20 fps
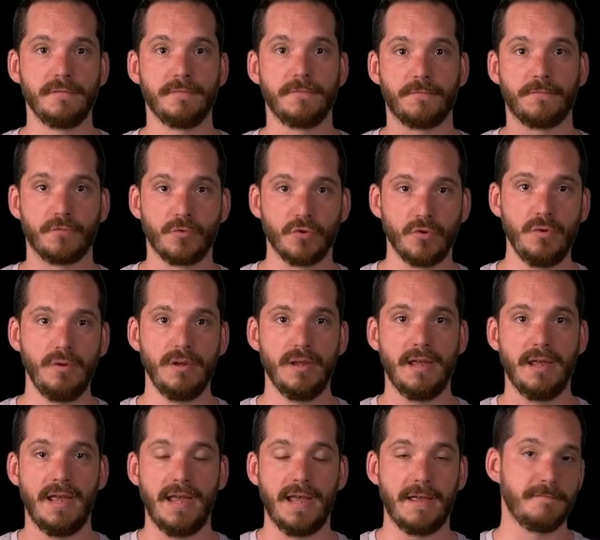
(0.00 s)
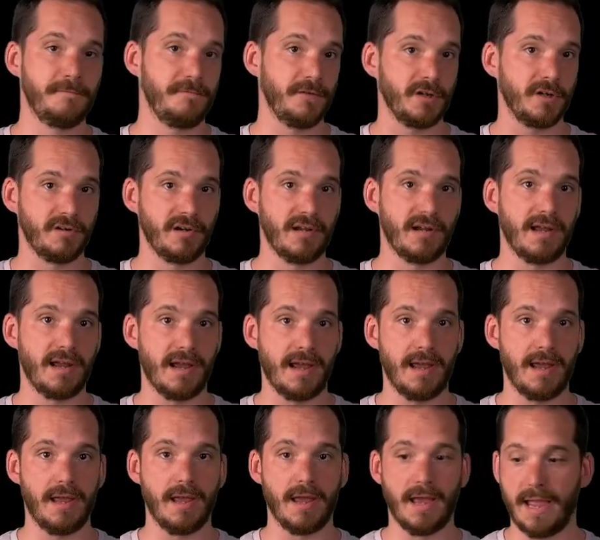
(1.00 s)
through and figuring out
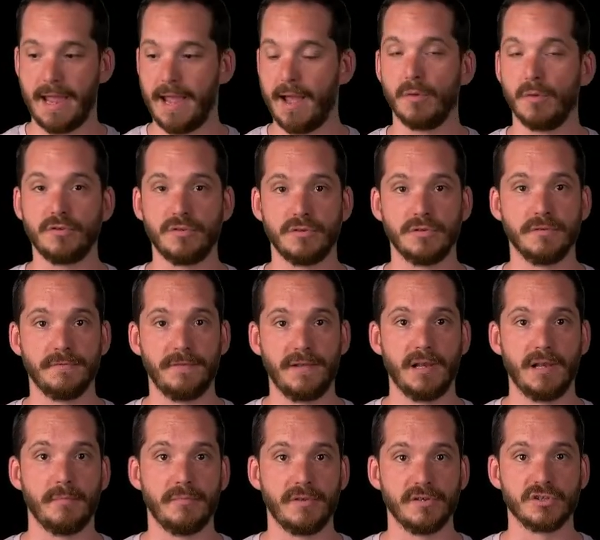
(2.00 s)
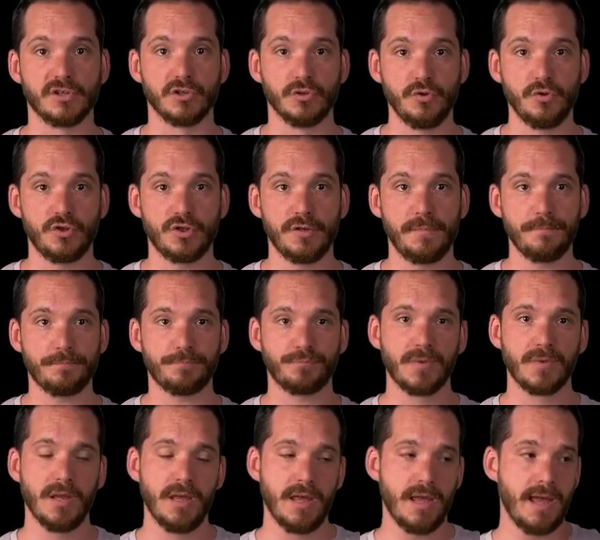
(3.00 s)
how to develop the solution.
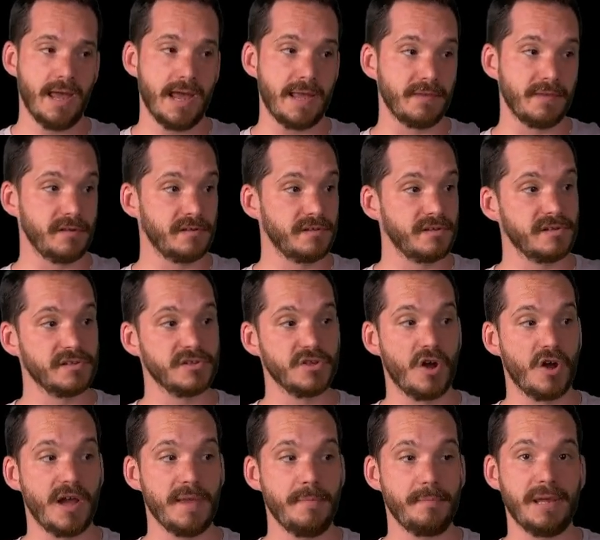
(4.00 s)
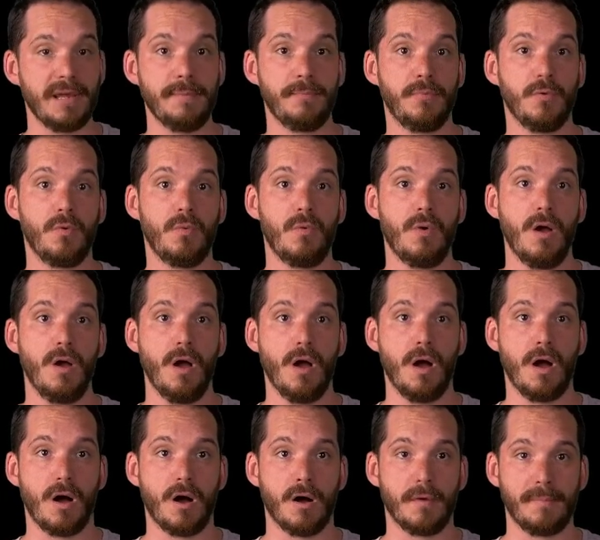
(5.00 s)
And then the design people
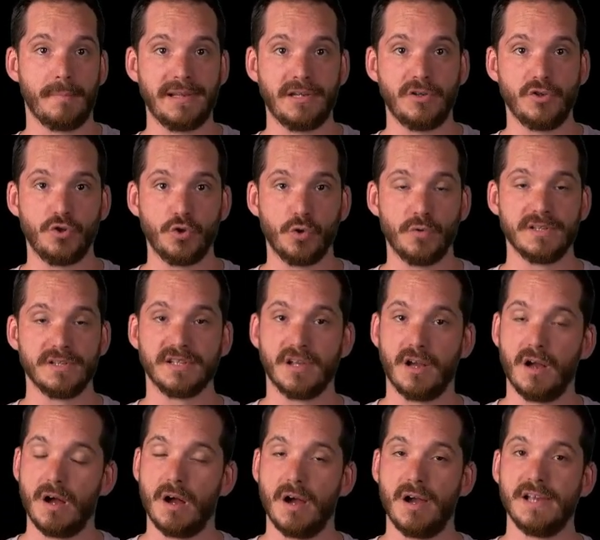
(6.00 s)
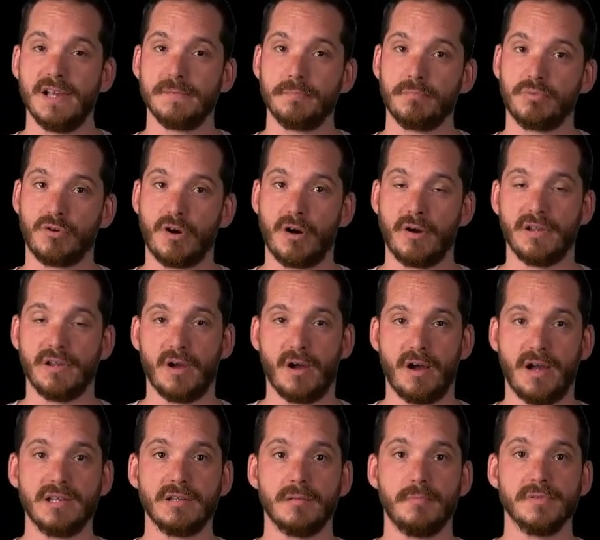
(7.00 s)
are making sure that the highest priority
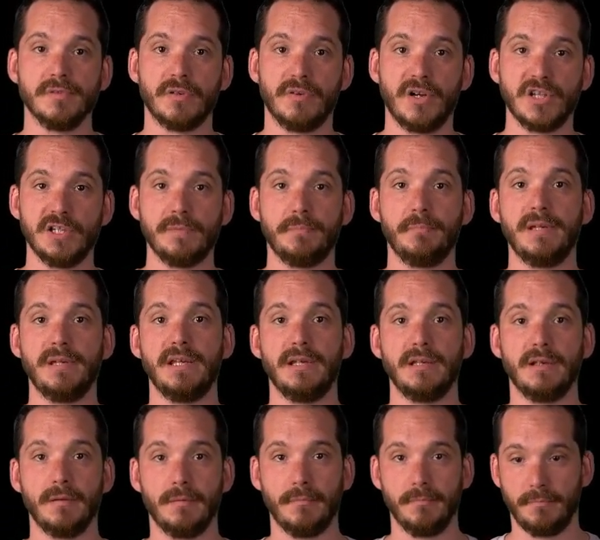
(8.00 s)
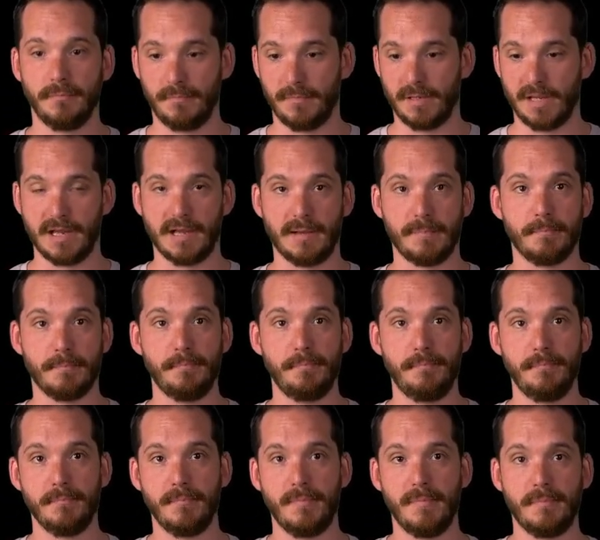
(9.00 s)
items are actually being able
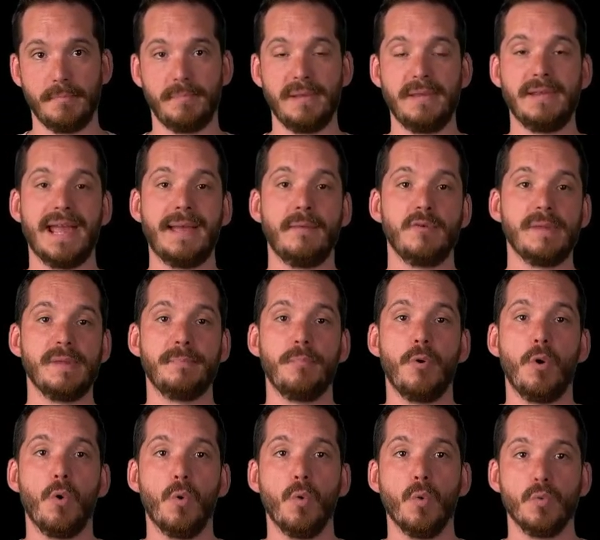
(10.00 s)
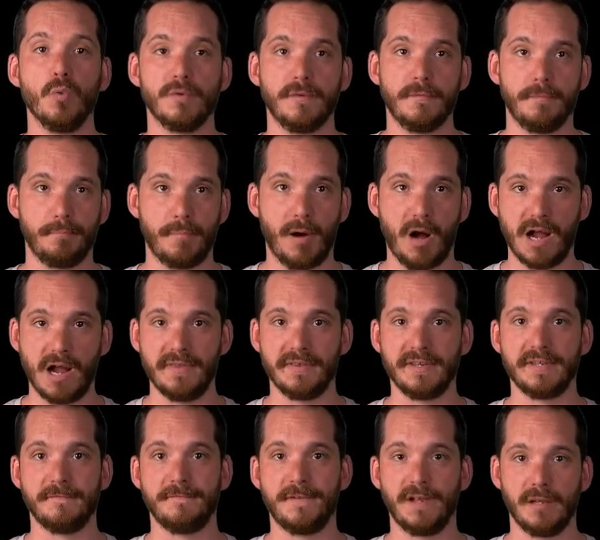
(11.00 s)
to be pulled by the
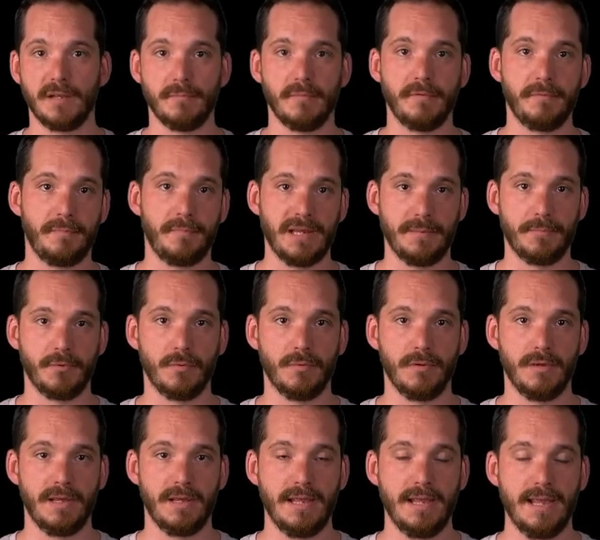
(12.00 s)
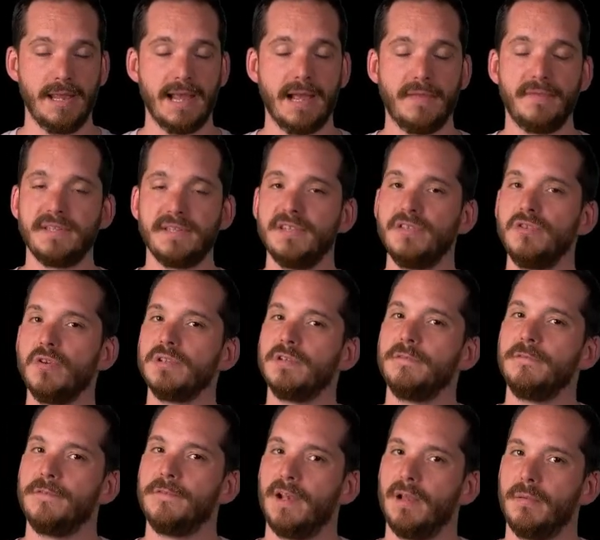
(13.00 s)
development people. And this is not
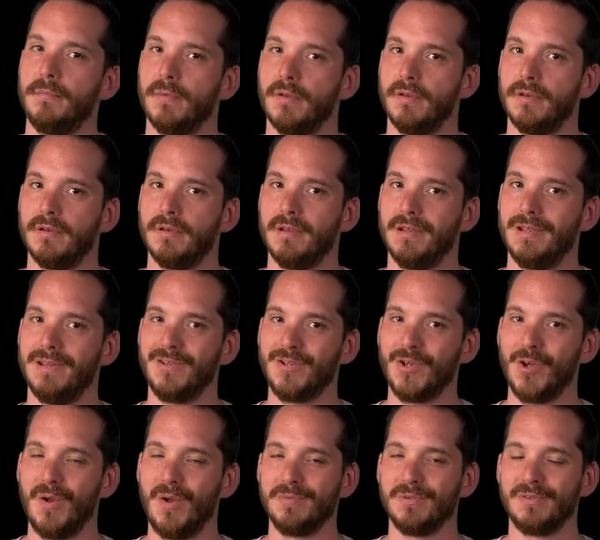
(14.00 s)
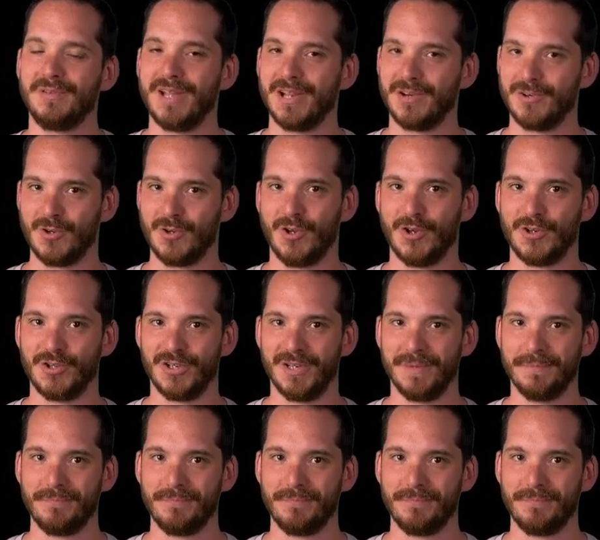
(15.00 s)
development in terms of technology.